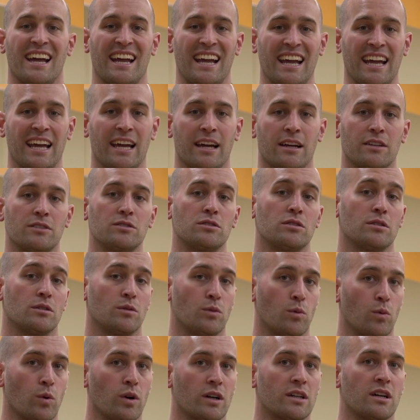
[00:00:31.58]
and
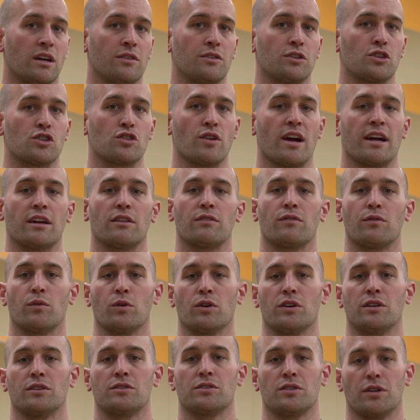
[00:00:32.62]
work on the strength
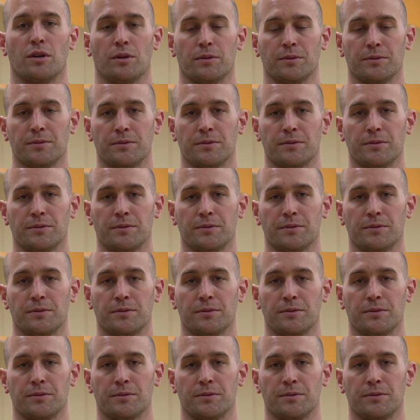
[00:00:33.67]
for you too.